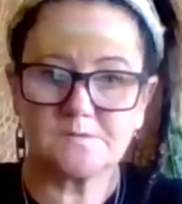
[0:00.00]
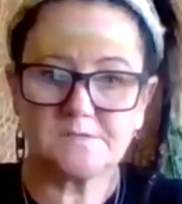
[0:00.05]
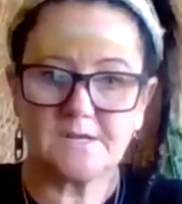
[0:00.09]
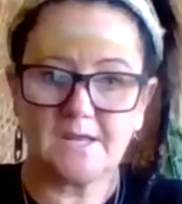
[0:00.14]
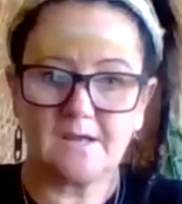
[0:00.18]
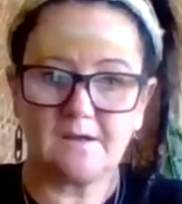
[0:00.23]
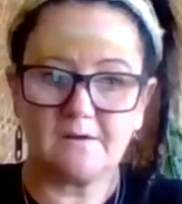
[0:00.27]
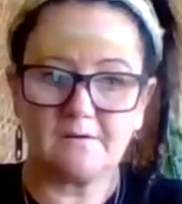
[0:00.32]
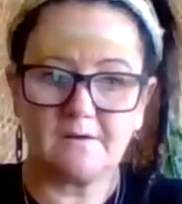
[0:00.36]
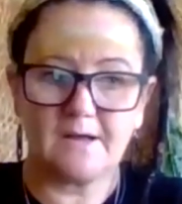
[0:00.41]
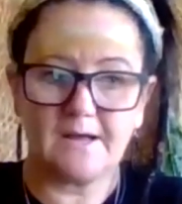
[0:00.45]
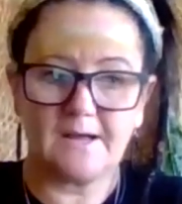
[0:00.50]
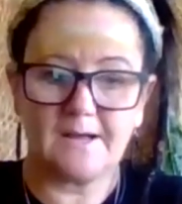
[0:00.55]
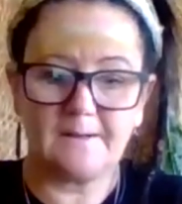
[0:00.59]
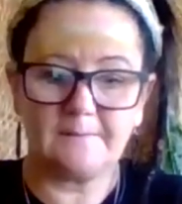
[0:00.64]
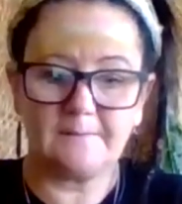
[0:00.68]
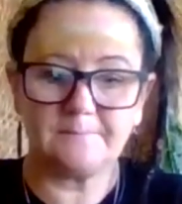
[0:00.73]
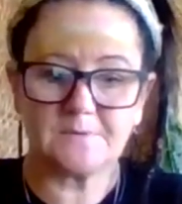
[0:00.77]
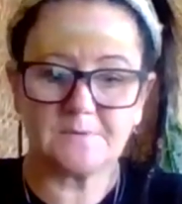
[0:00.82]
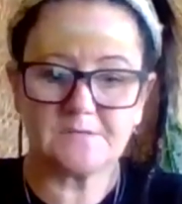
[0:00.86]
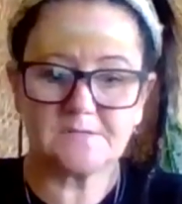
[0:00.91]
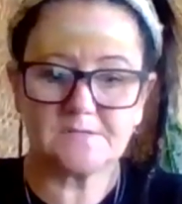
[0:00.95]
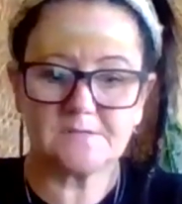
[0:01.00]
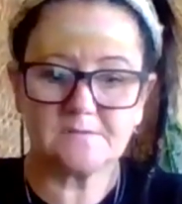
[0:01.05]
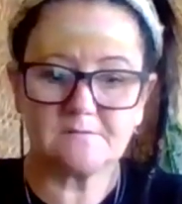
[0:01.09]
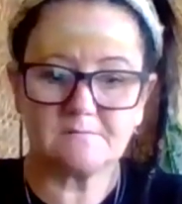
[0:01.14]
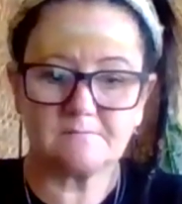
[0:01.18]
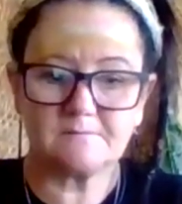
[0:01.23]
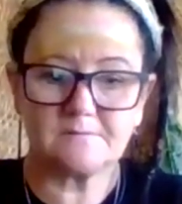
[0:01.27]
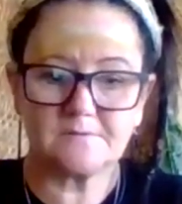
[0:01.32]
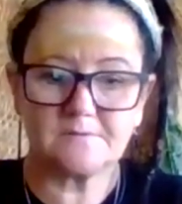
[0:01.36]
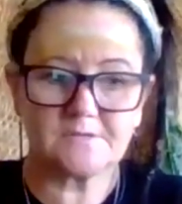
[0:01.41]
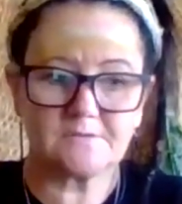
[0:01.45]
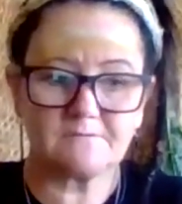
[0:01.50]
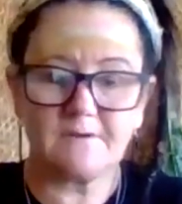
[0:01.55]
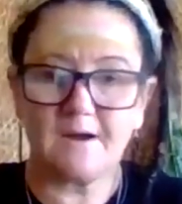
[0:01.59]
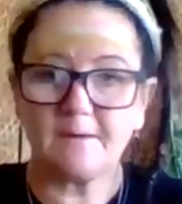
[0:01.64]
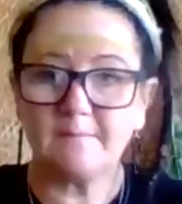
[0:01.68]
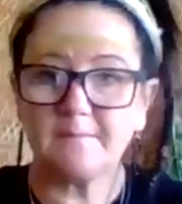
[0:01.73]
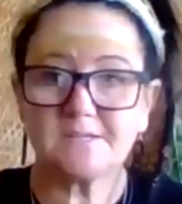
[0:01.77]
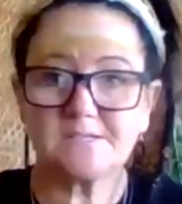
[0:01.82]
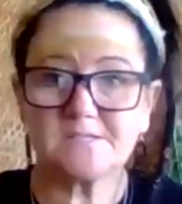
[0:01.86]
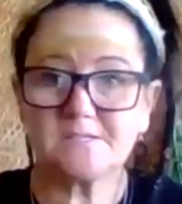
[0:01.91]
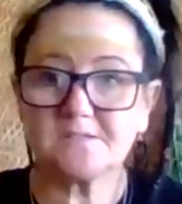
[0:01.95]
Now, um,
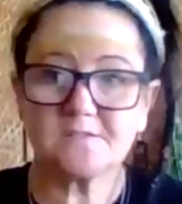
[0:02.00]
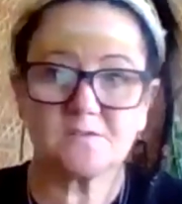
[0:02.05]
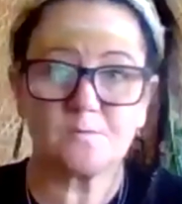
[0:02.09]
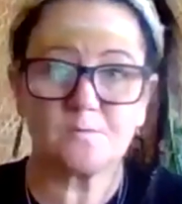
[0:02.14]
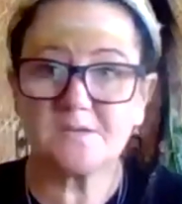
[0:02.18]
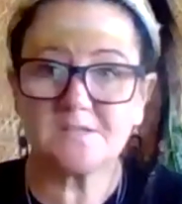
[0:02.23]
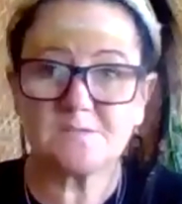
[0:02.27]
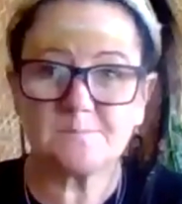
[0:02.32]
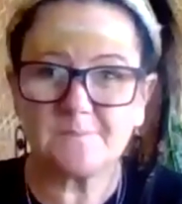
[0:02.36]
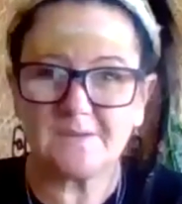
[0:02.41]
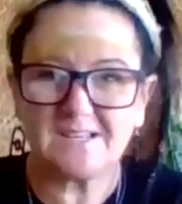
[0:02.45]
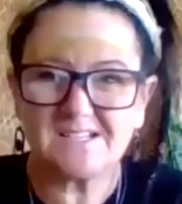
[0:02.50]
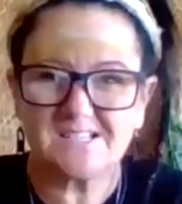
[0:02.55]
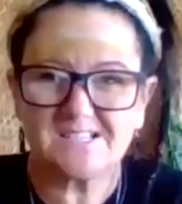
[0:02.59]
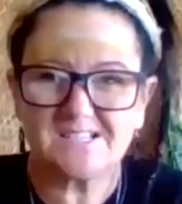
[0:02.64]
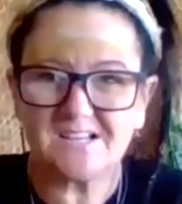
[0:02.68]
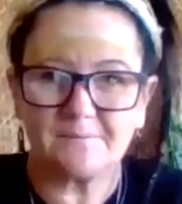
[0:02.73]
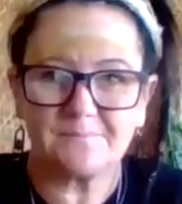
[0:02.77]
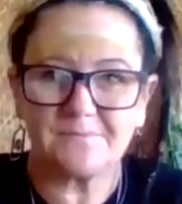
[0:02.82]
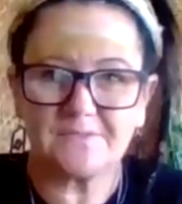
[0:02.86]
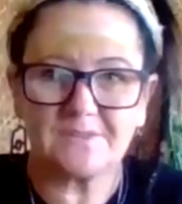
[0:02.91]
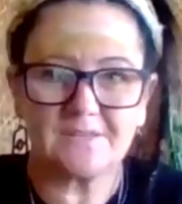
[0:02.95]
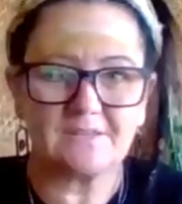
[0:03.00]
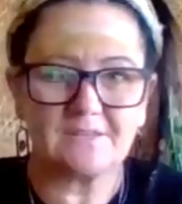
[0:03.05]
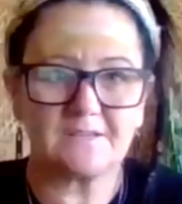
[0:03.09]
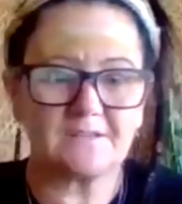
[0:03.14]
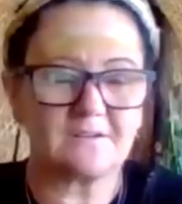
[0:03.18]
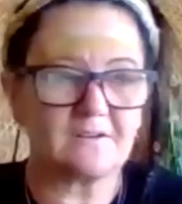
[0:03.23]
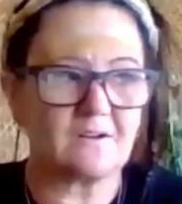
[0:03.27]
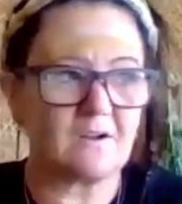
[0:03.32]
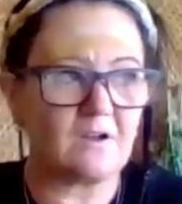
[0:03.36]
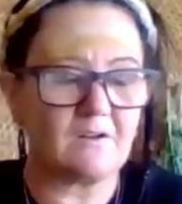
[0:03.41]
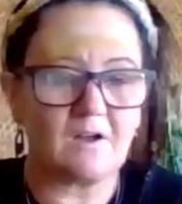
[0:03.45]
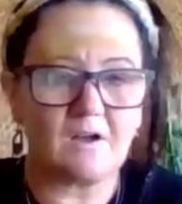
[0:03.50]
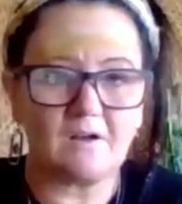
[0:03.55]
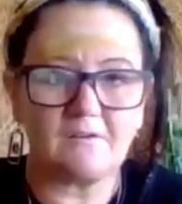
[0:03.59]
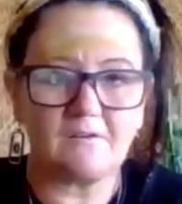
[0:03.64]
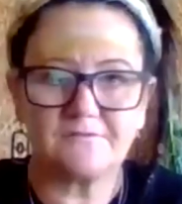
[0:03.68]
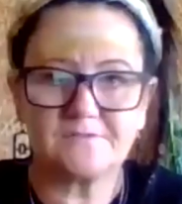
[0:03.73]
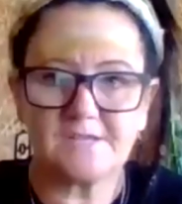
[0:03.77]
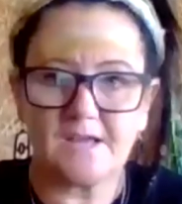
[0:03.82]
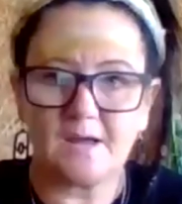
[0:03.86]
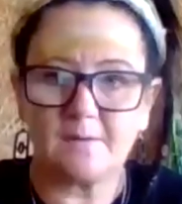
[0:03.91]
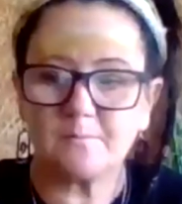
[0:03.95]
ceramics has always been something that I,
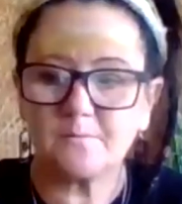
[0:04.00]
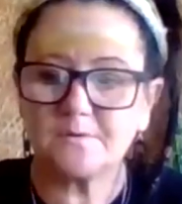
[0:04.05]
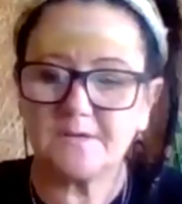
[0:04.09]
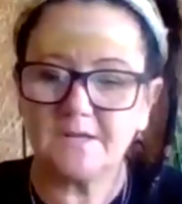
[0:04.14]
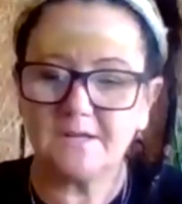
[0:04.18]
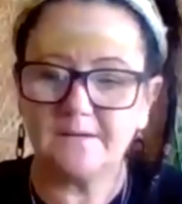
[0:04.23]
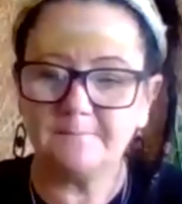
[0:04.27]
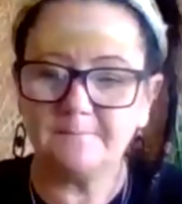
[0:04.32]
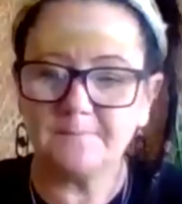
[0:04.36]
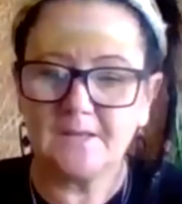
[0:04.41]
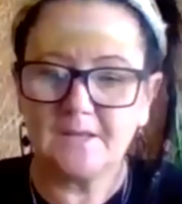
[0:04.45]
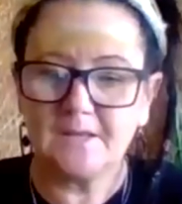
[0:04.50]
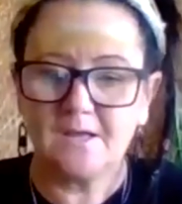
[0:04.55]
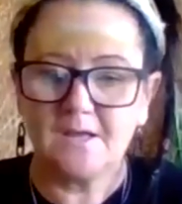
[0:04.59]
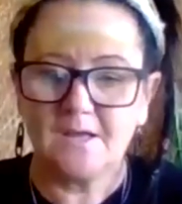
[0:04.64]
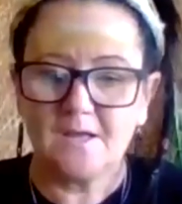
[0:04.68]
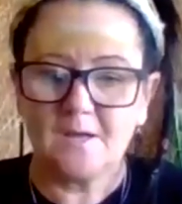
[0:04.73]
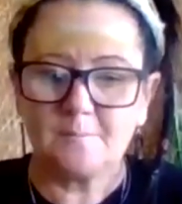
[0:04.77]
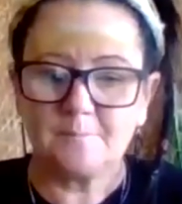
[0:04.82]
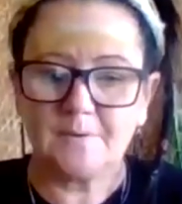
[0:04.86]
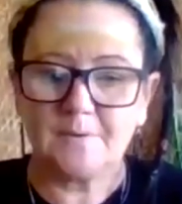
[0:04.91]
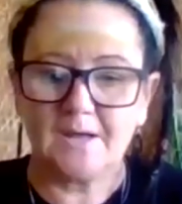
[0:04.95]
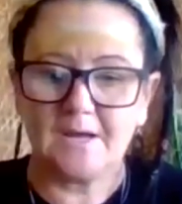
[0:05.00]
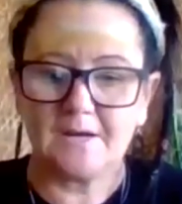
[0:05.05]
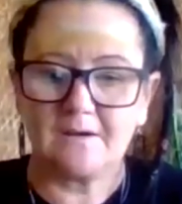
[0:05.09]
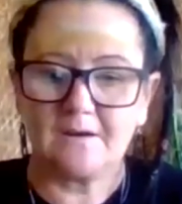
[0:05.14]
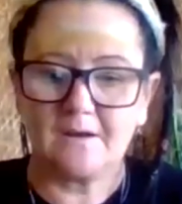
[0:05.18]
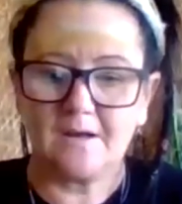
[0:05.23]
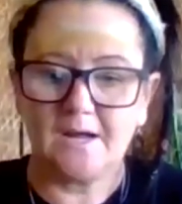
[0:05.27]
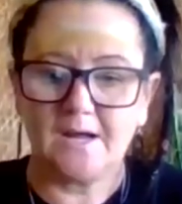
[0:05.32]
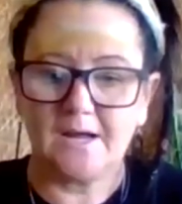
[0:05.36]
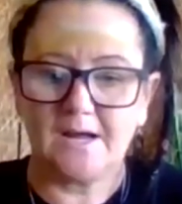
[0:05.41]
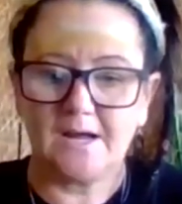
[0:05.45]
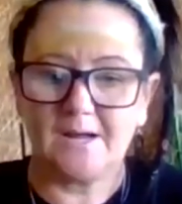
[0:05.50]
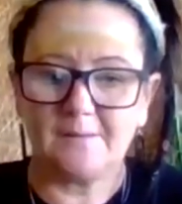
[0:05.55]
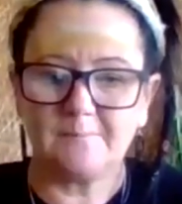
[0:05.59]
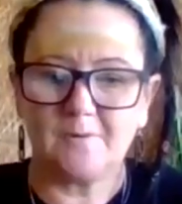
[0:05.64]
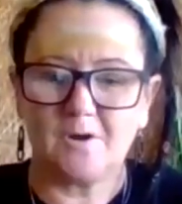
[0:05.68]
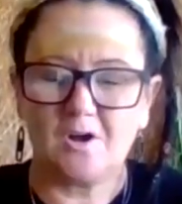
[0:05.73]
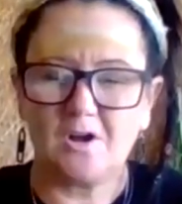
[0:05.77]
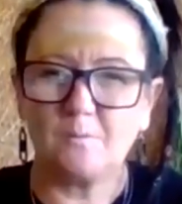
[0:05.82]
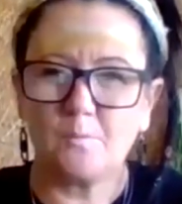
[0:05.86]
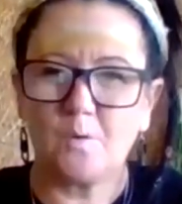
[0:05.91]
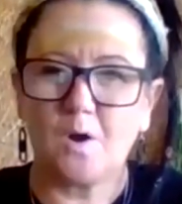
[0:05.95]
have dabbled in but um,
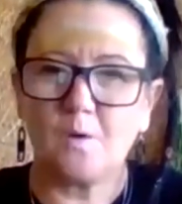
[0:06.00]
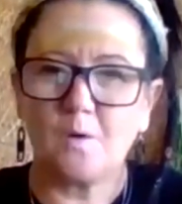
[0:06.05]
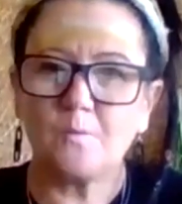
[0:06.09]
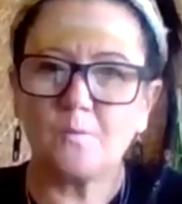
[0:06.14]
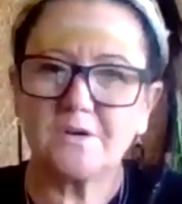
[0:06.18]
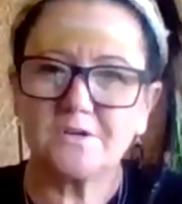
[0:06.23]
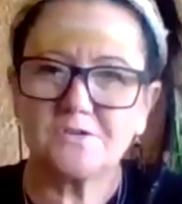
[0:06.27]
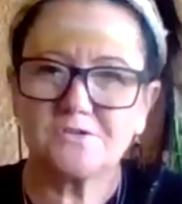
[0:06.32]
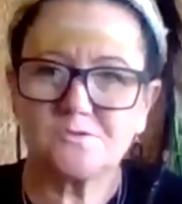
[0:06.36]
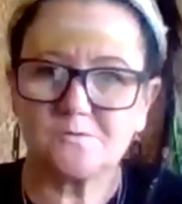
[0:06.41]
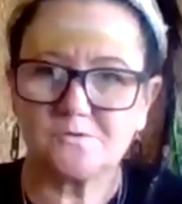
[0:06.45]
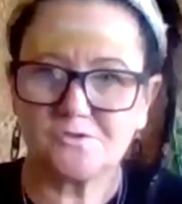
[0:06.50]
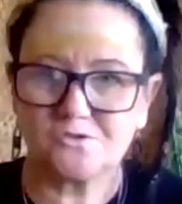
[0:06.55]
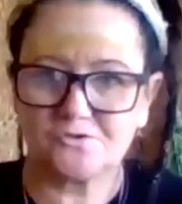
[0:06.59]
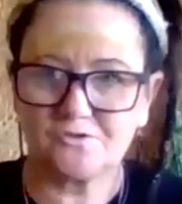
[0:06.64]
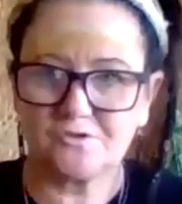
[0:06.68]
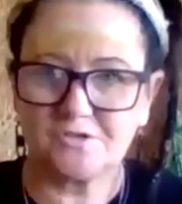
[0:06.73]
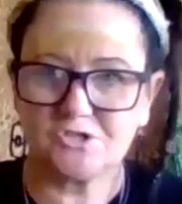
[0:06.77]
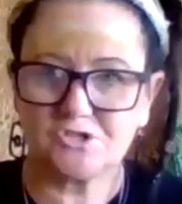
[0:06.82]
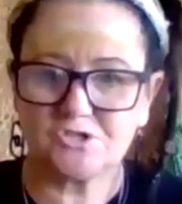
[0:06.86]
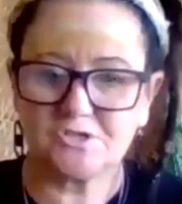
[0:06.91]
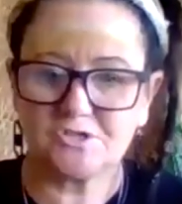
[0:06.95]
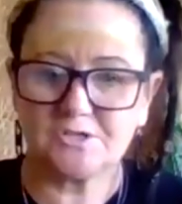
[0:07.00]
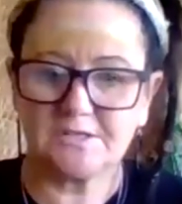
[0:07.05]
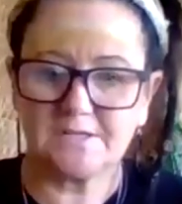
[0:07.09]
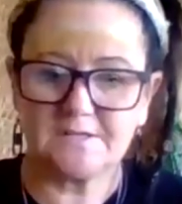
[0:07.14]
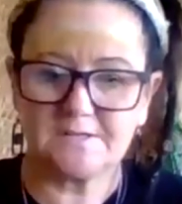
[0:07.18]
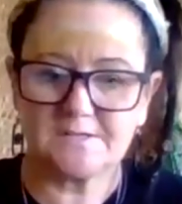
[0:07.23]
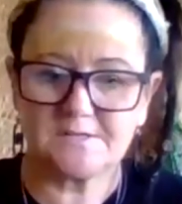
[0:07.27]
I, I want to do it traditionally.